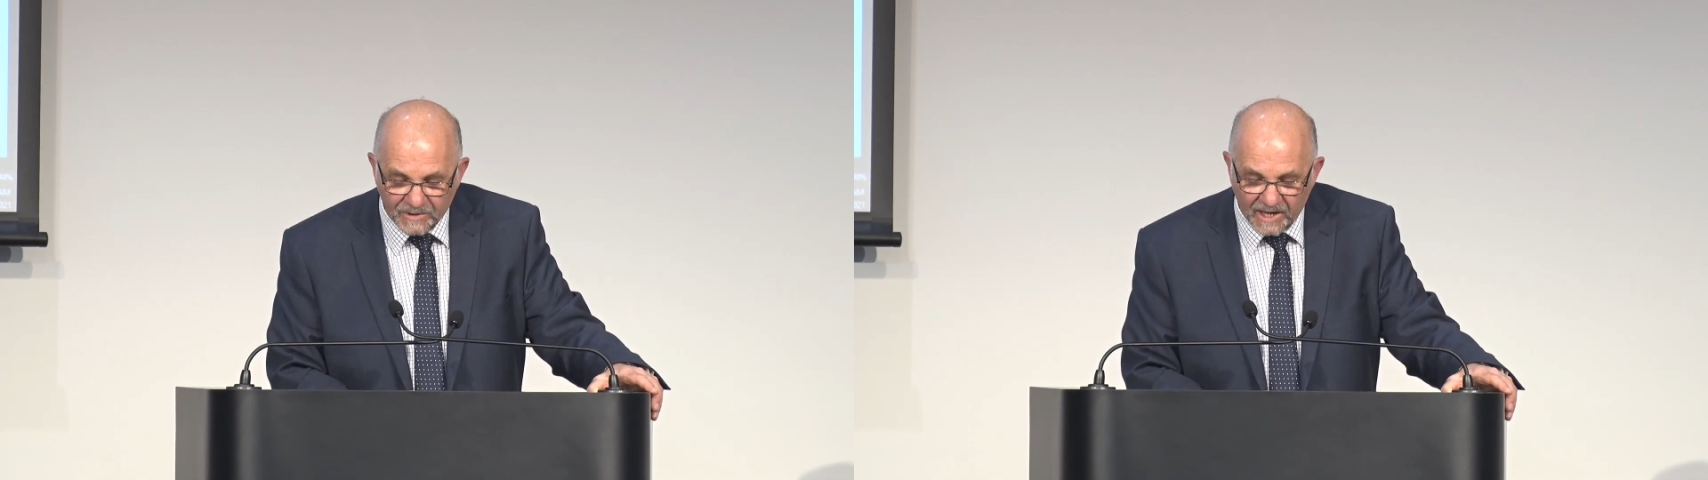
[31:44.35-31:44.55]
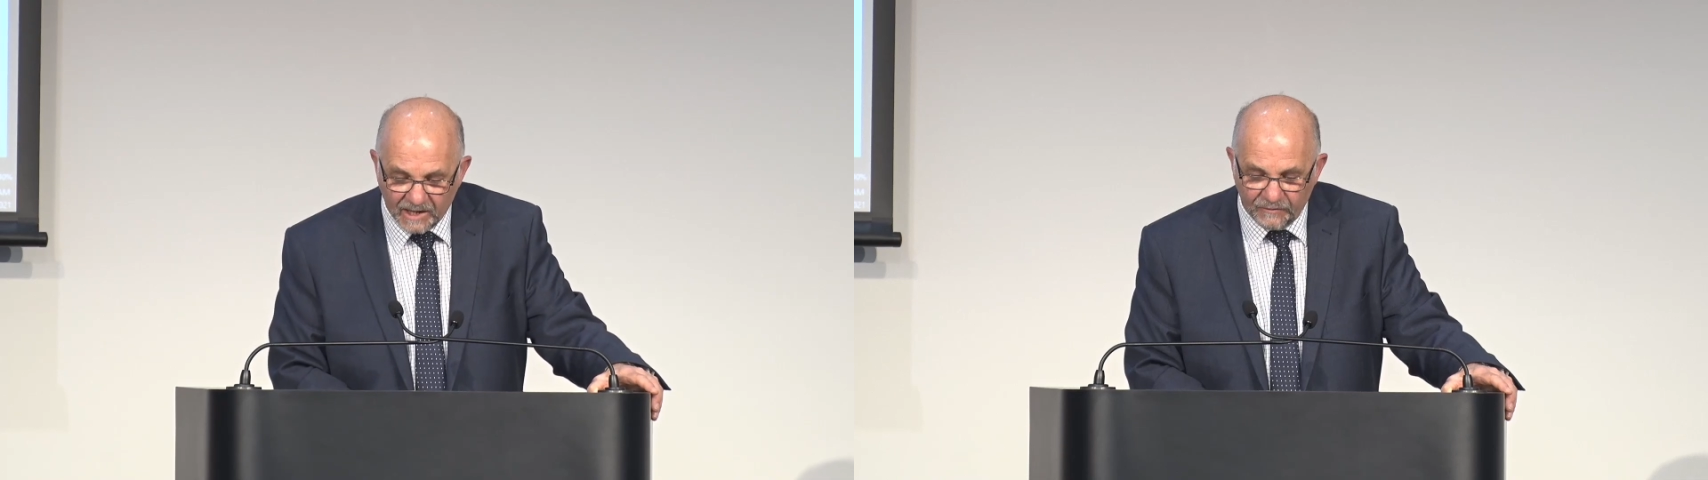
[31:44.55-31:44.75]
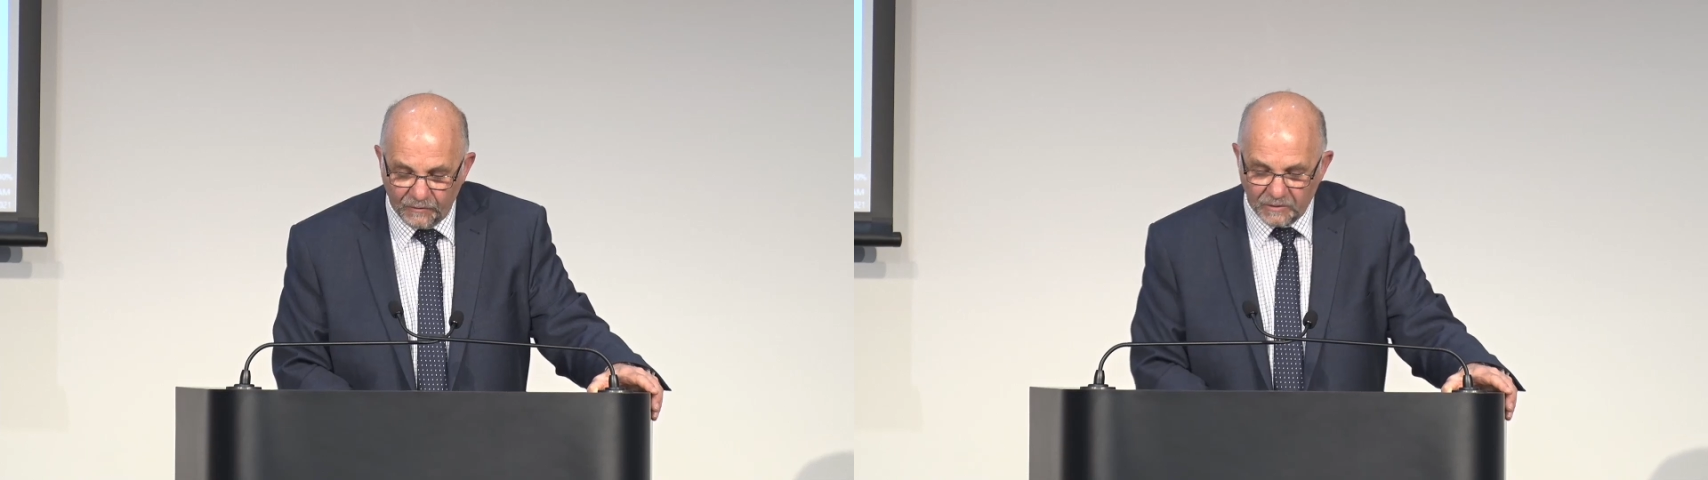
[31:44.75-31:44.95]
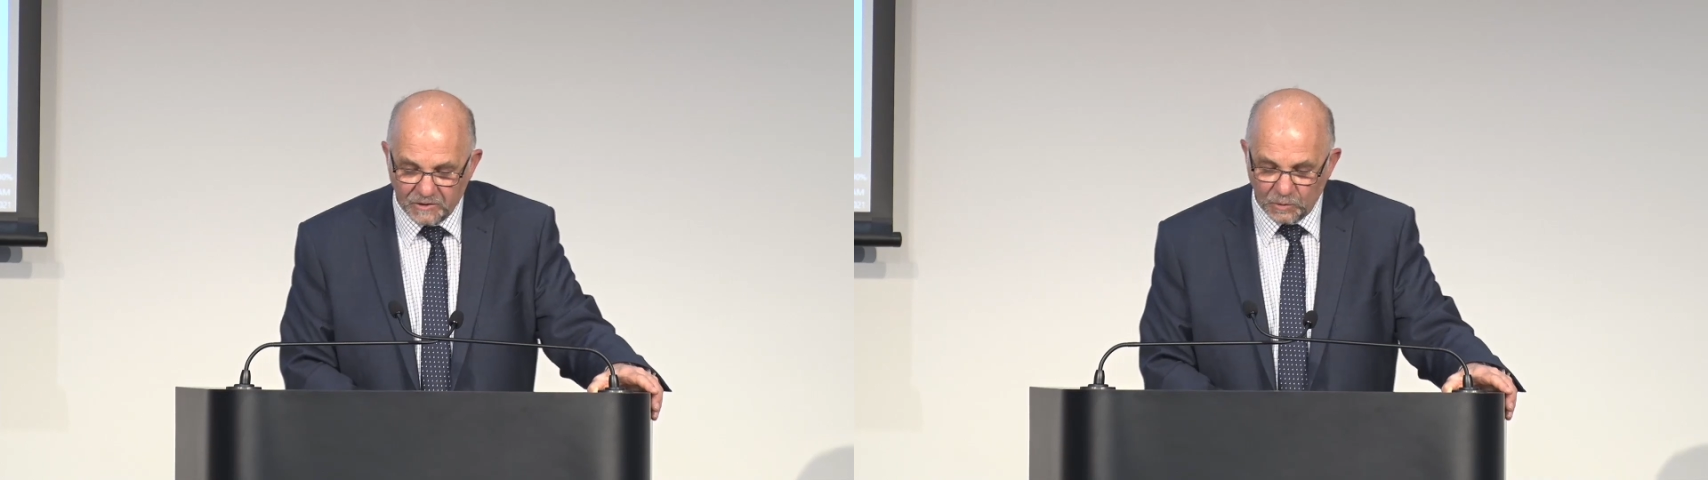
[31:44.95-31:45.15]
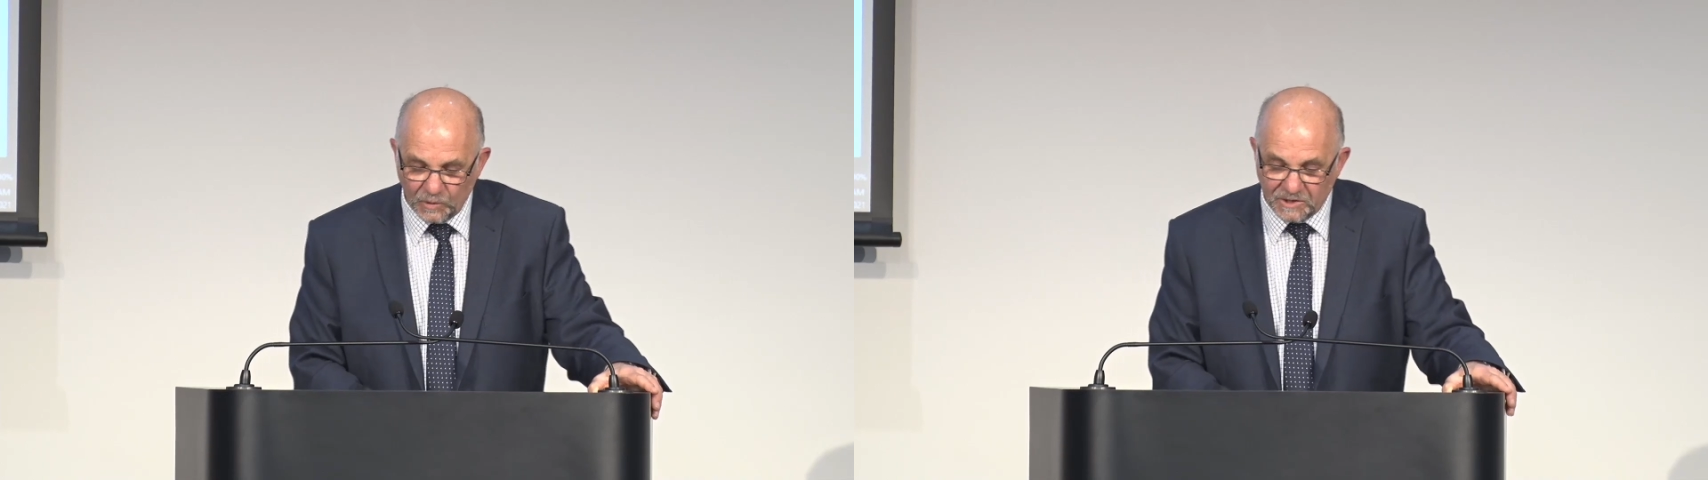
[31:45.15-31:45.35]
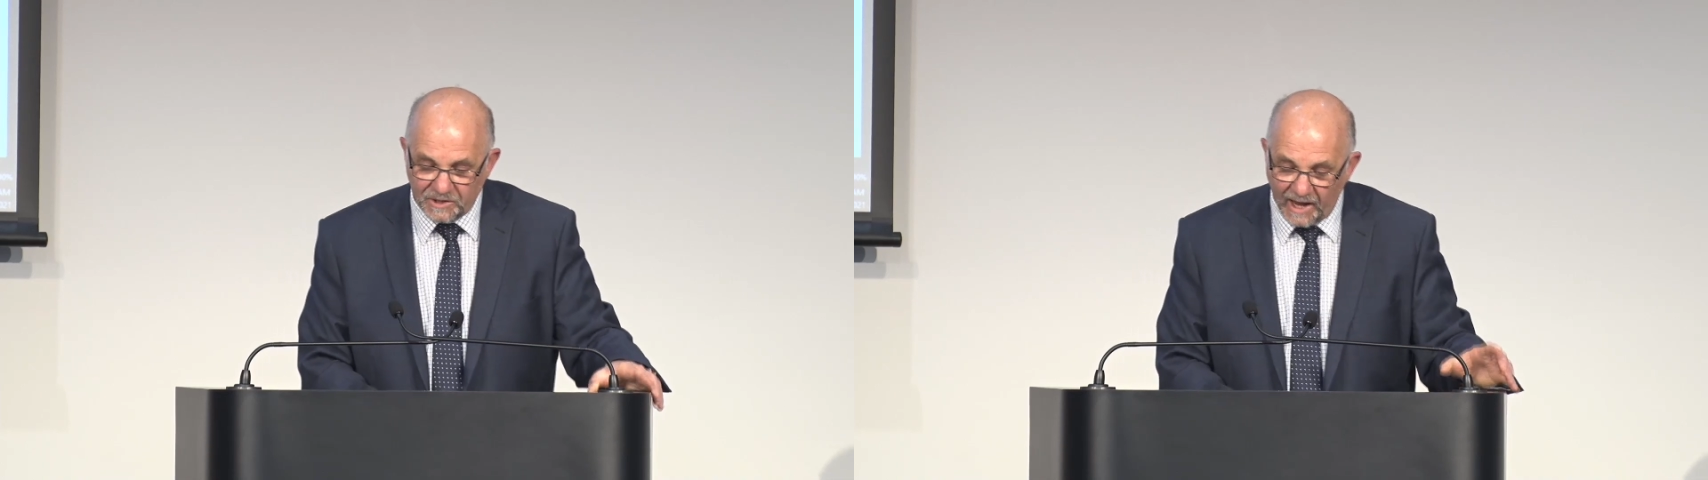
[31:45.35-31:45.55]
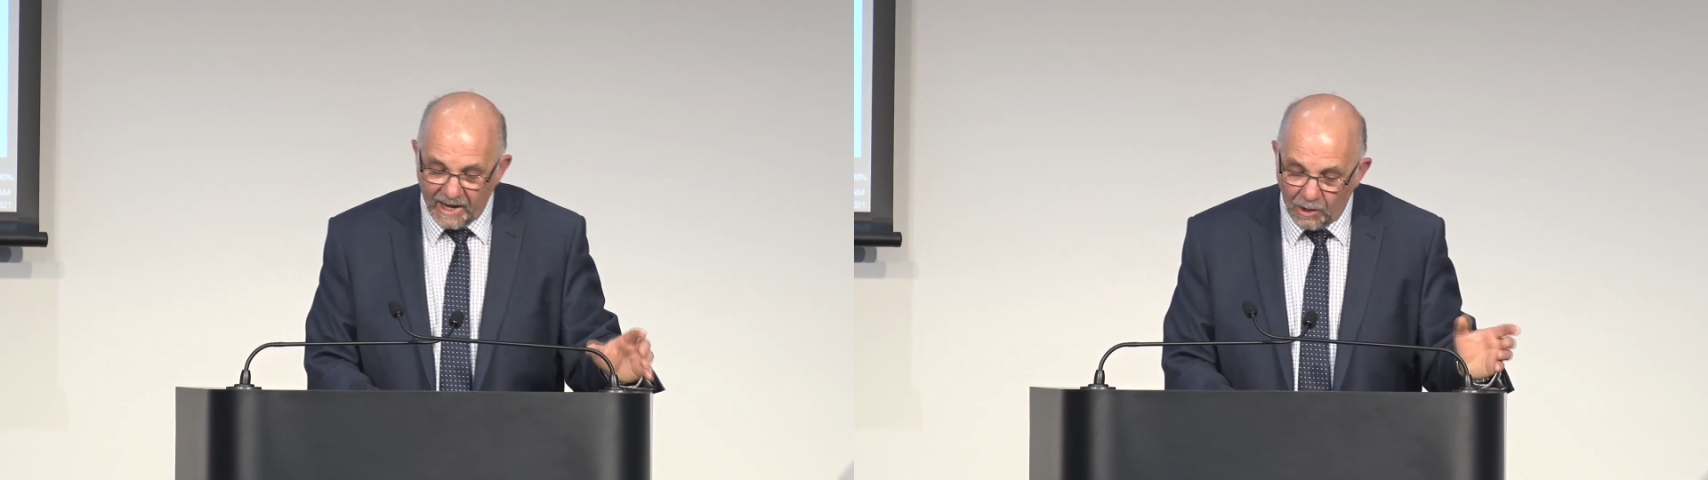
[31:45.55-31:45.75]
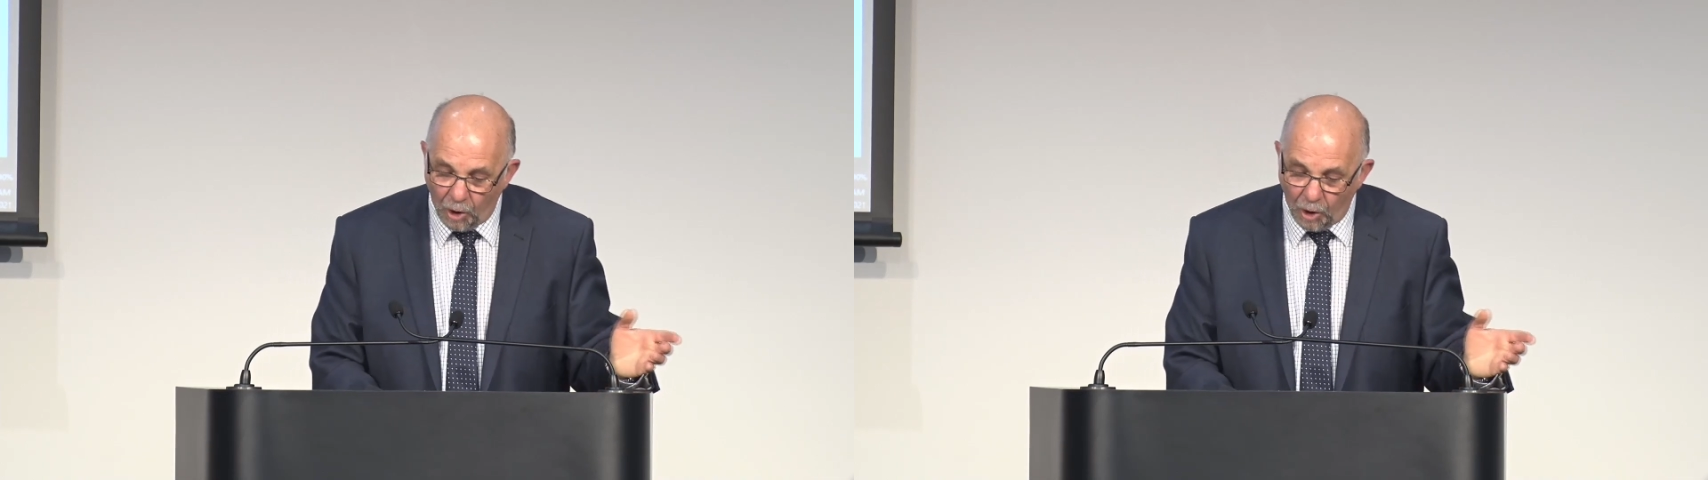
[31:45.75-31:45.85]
sacrifices which they